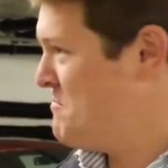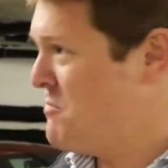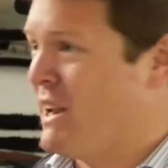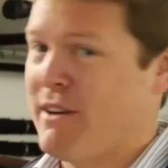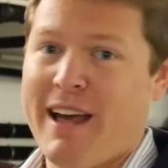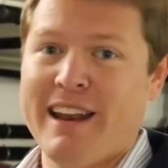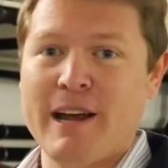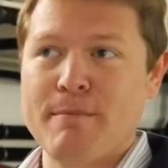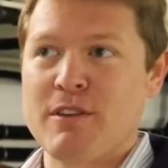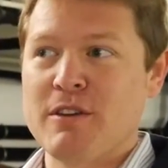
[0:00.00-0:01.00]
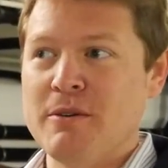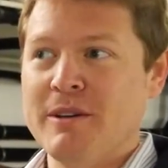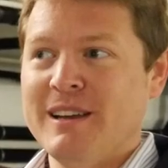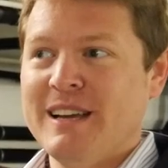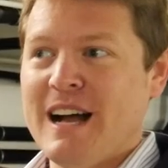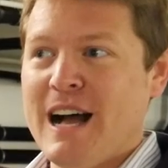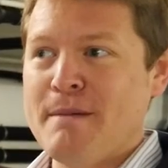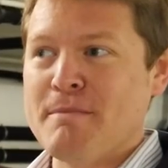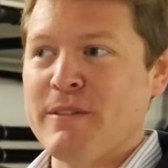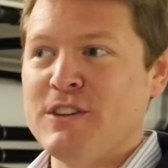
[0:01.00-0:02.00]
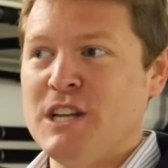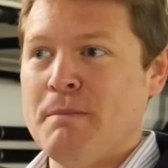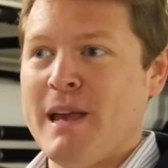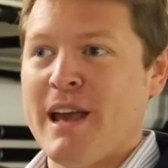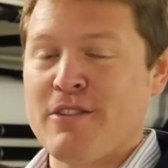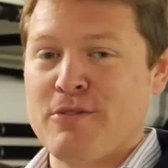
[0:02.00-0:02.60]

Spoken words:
well, I've had it up to, on the GPS,